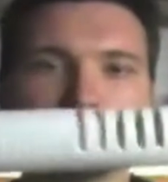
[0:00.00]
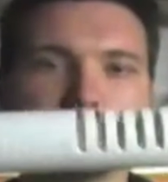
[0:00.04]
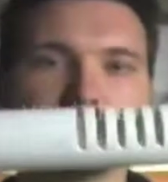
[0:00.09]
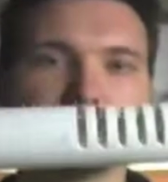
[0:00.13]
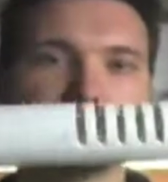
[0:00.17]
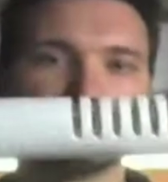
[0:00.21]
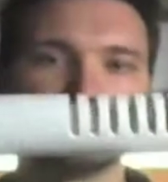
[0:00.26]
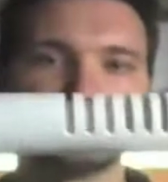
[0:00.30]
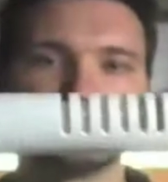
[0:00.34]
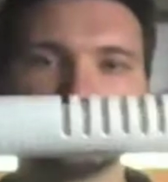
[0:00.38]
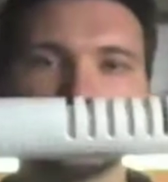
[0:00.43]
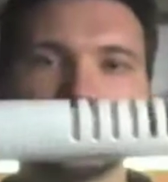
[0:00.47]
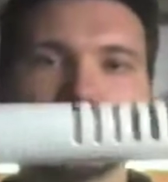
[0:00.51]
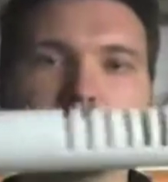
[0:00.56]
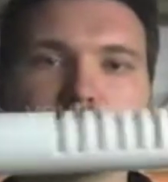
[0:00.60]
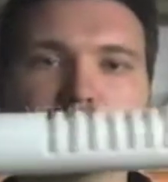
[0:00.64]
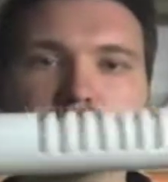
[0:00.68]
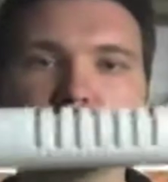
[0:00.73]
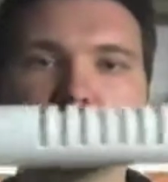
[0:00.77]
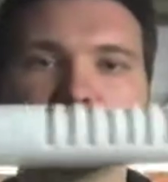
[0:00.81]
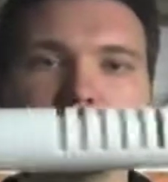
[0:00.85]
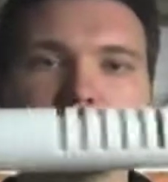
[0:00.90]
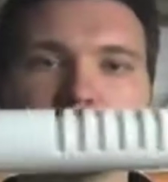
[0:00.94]
This will help
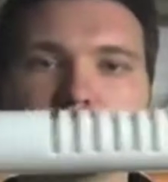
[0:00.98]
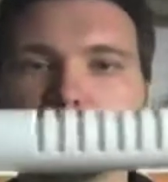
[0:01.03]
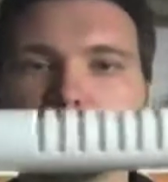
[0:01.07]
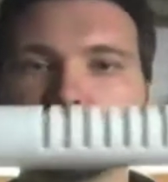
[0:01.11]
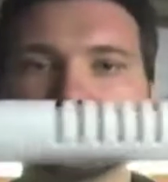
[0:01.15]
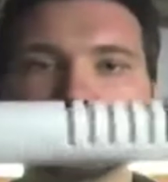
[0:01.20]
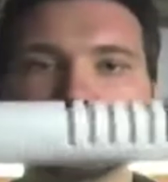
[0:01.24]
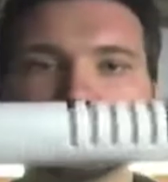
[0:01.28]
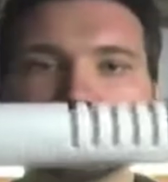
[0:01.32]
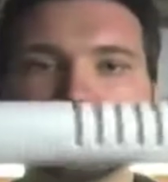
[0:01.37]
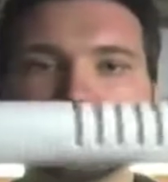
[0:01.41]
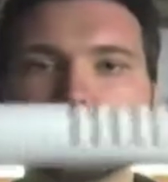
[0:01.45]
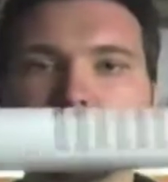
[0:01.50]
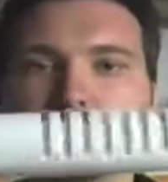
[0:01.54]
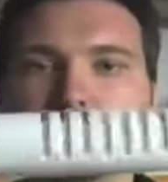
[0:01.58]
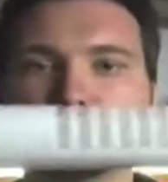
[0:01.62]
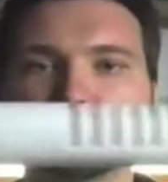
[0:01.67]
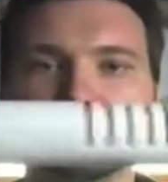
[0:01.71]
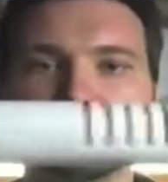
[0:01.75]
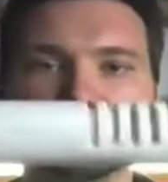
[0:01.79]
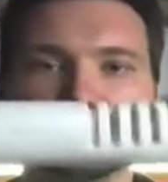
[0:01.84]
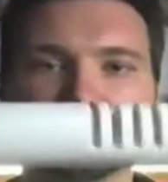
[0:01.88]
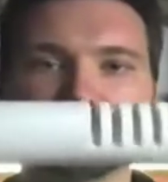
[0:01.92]
loosen up any
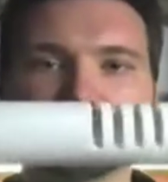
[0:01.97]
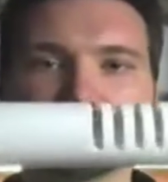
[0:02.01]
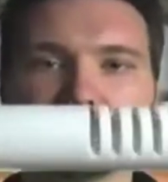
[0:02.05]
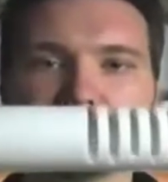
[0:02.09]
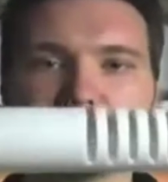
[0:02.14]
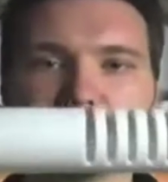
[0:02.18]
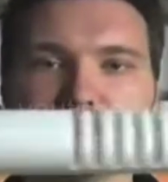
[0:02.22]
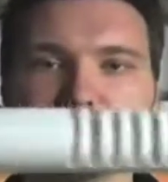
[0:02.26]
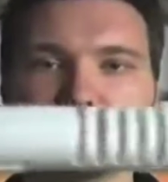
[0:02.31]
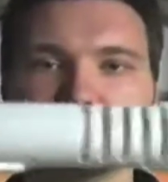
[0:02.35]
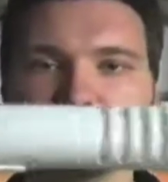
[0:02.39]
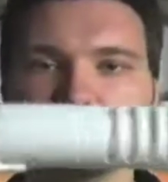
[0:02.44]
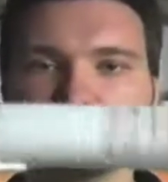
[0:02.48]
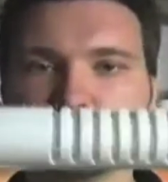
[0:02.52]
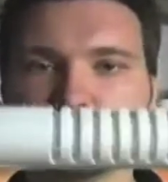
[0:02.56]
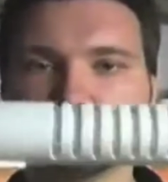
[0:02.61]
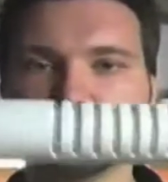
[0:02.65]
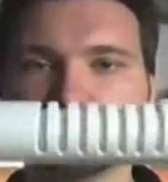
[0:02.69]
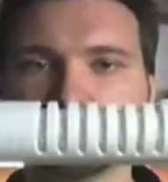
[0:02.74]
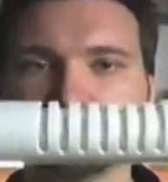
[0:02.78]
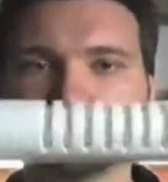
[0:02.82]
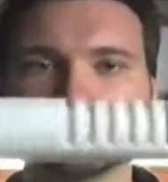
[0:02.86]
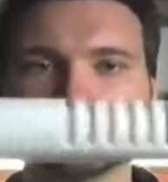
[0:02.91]
pieces of PVC
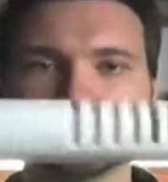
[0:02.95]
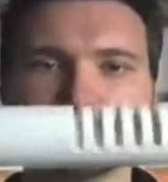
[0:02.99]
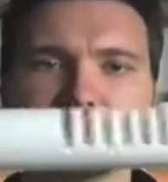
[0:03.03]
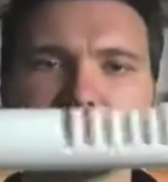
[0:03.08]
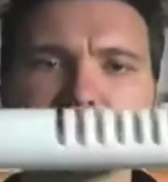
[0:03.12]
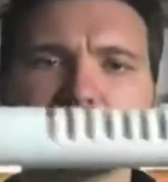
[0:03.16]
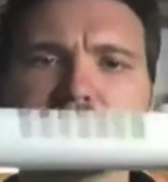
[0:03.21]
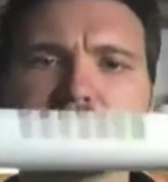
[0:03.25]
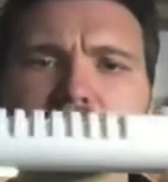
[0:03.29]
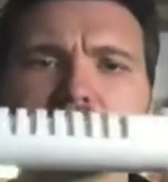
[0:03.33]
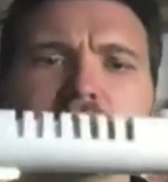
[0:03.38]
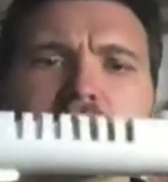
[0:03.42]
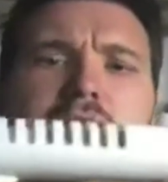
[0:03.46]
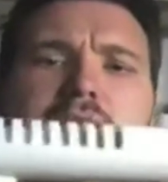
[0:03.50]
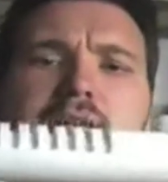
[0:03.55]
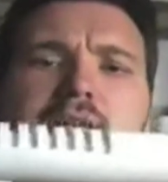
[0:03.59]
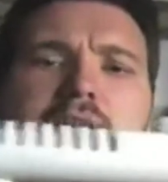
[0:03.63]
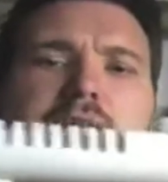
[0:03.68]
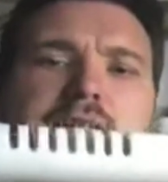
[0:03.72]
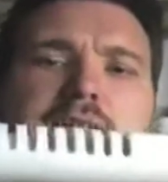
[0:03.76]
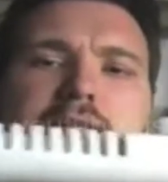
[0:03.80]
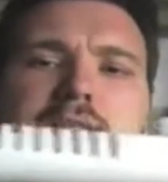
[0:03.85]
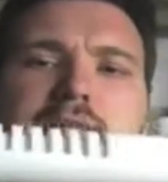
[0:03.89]
that may be stuck to
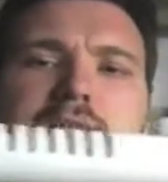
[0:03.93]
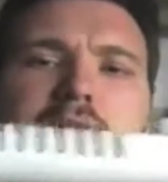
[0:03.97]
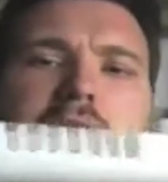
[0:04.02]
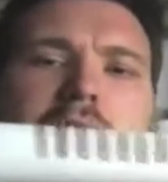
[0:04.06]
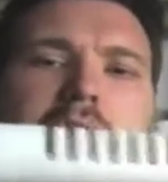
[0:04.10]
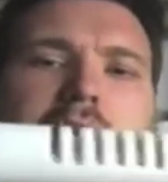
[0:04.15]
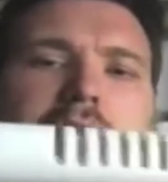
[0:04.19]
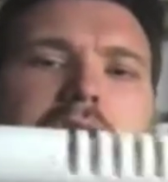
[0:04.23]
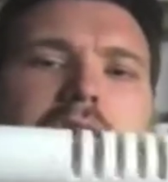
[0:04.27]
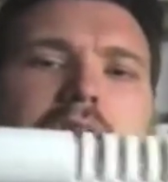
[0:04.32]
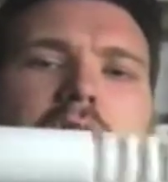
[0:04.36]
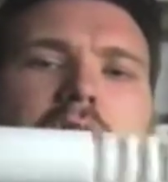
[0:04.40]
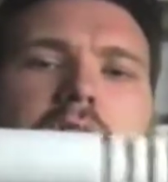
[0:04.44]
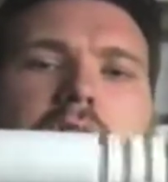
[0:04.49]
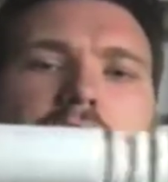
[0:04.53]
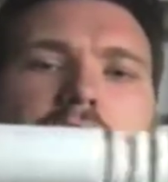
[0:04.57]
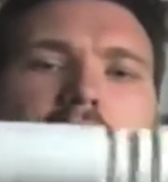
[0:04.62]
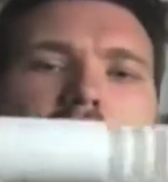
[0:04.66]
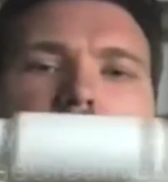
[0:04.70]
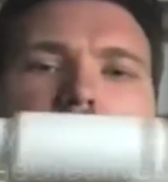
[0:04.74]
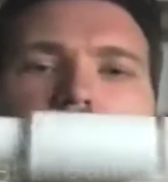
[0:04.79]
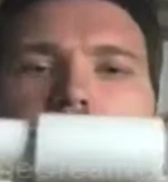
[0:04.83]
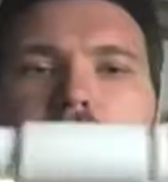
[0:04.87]
the inside
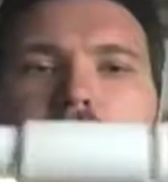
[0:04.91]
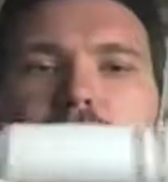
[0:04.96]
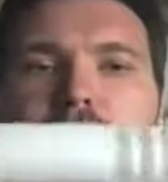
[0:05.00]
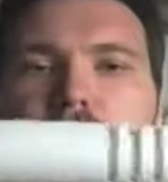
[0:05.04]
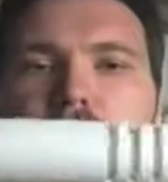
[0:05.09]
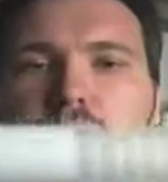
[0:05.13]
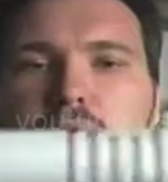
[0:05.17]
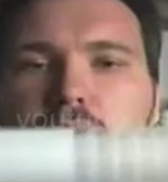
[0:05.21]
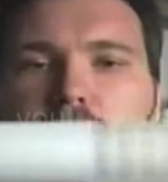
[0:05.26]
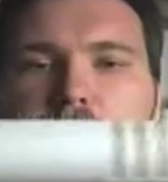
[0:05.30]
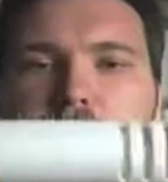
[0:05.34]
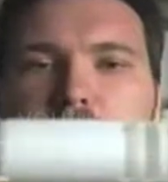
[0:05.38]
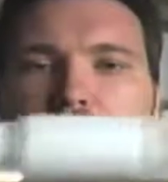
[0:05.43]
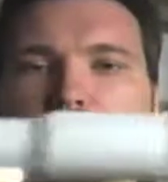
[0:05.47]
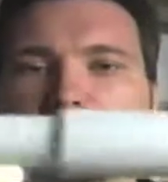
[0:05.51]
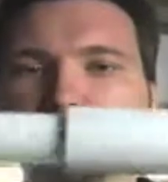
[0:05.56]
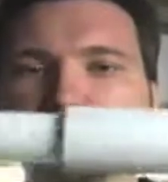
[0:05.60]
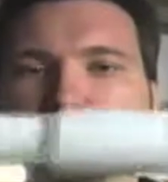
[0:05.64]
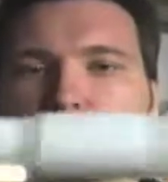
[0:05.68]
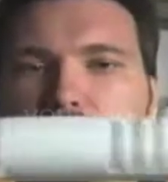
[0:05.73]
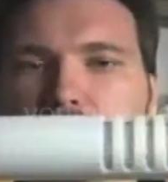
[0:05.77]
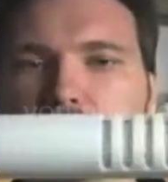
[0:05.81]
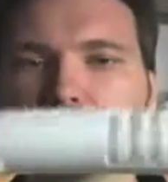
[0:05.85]
of your
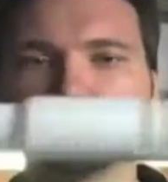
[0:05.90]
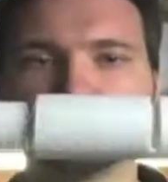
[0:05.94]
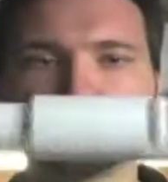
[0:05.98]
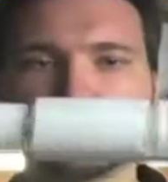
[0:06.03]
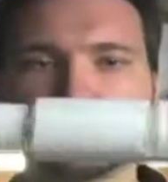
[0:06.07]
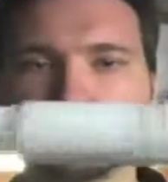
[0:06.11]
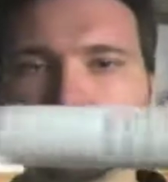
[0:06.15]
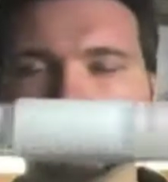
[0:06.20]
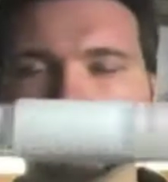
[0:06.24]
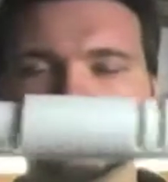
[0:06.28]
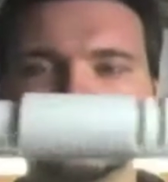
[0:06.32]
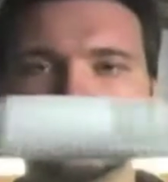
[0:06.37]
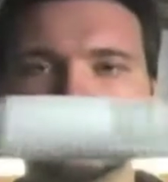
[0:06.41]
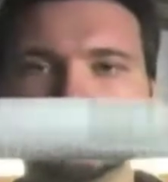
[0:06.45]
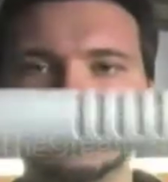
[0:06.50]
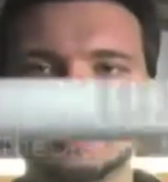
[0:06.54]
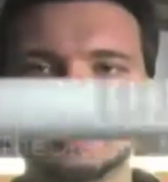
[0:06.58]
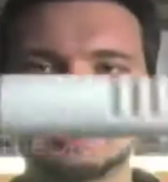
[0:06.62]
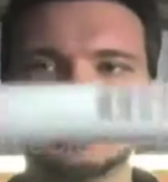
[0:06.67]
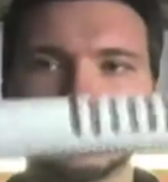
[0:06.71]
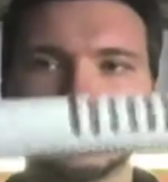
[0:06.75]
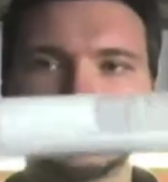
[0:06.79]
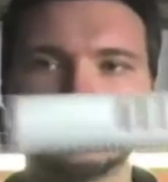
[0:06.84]
pipe here. You don't
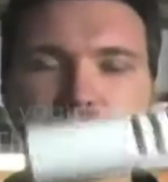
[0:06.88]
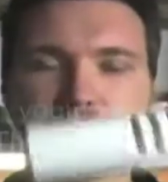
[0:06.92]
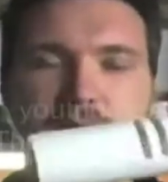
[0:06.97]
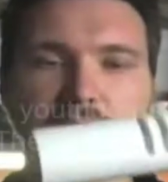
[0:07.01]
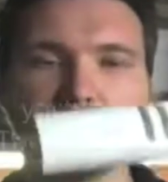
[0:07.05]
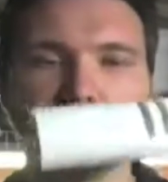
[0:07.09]
want that.